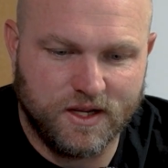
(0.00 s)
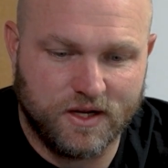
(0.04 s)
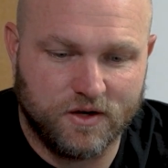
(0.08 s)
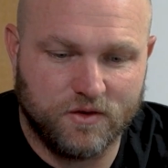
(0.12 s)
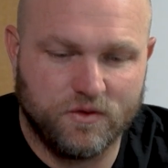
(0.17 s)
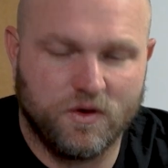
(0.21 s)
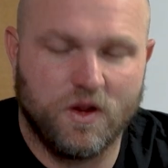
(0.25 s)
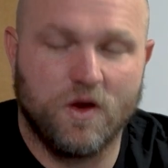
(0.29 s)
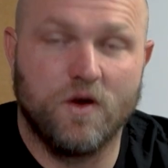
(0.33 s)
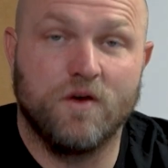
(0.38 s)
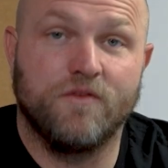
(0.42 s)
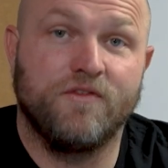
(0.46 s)
I
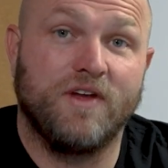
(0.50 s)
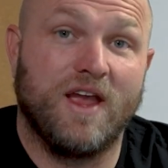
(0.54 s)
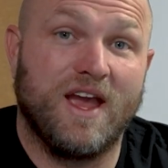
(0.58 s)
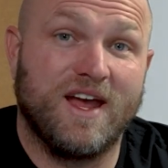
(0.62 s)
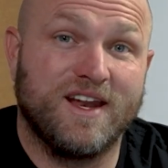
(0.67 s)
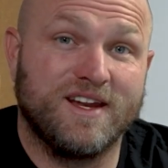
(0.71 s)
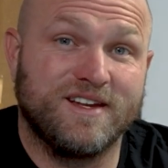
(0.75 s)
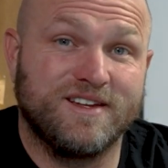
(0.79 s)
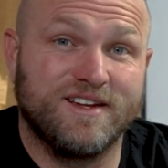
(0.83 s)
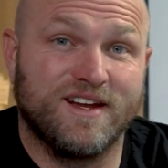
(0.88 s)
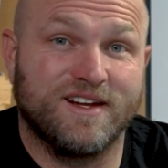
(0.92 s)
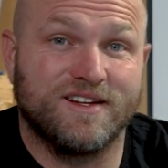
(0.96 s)
don't know if he
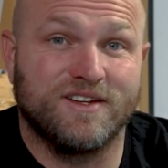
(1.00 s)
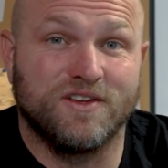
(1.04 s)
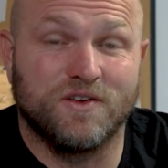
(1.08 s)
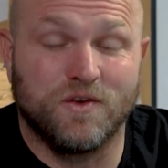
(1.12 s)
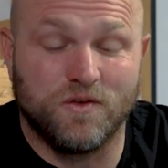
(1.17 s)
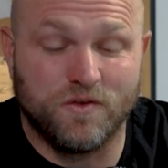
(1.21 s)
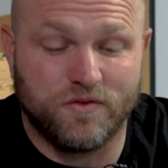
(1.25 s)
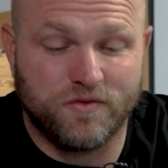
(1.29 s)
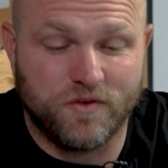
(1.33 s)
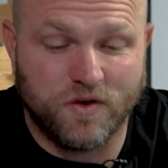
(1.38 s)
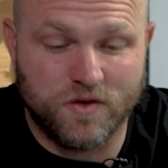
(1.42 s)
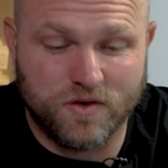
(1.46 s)
had a
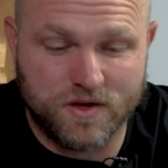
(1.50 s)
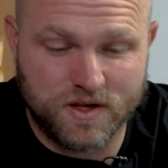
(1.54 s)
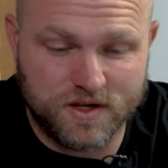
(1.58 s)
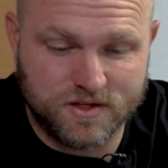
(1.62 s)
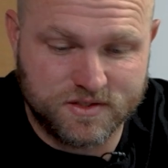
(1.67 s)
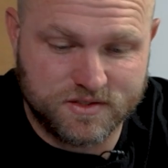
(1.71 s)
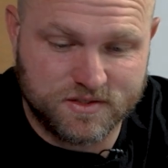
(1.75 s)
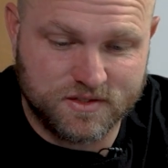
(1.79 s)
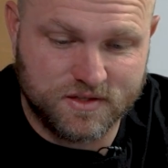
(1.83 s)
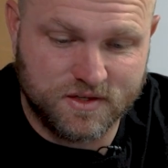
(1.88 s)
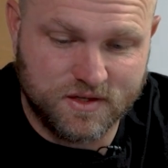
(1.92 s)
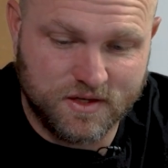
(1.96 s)
technical focus.